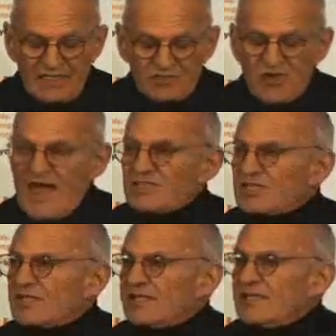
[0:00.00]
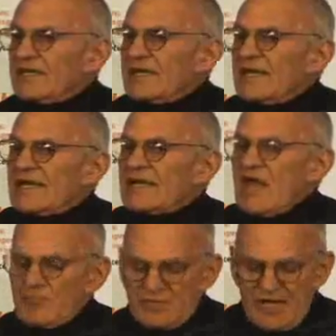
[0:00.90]
tragically
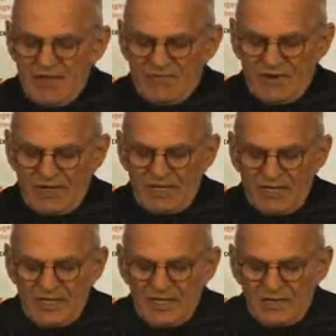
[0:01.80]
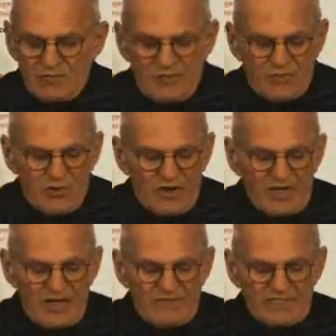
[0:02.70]
inept covering, reporting
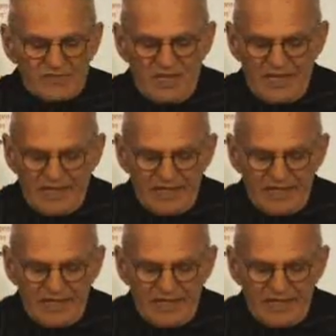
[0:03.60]
of this plague.